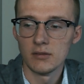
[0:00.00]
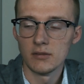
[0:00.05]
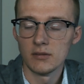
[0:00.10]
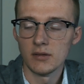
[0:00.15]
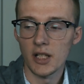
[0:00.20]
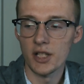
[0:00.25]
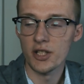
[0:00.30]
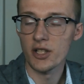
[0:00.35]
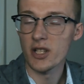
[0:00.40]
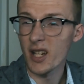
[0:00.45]

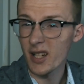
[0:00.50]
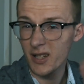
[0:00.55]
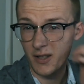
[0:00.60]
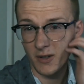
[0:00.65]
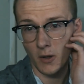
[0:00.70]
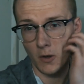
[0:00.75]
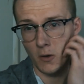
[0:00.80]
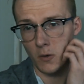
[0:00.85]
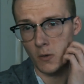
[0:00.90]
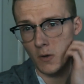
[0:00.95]
I shot a
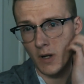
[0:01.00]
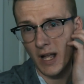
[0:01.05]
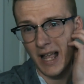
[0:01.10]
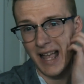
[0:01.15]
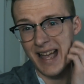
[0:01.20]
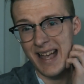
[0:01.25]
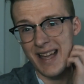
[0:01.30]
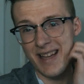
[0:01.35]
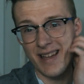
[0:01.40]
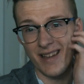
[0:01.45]
cool
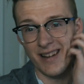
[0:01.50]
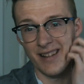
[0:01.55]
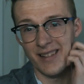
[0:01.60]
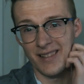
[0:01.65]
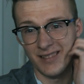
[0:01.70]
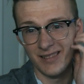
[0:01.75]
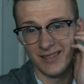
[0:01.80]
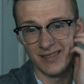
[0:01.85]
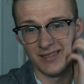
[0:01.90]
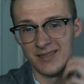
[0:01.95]
ad,
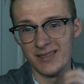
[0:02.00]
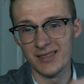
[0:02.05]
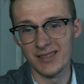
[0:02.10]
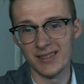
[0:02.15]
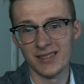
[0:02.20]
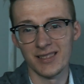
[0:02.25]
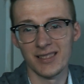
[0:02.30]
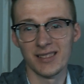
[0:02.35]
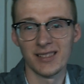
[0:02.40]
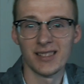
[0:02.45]

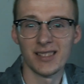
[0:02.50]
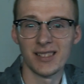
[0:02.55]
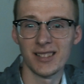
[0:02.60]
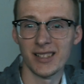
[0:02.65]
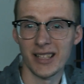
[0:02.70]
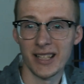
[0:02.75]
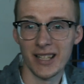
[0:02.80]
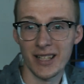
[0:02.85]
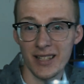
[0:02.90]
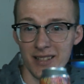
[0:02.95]

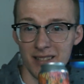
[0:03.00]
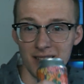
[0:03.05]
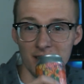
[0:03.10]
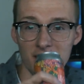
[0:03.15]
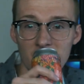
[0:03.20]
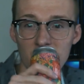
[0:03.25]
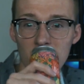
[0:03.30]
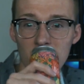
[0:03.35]
I guess.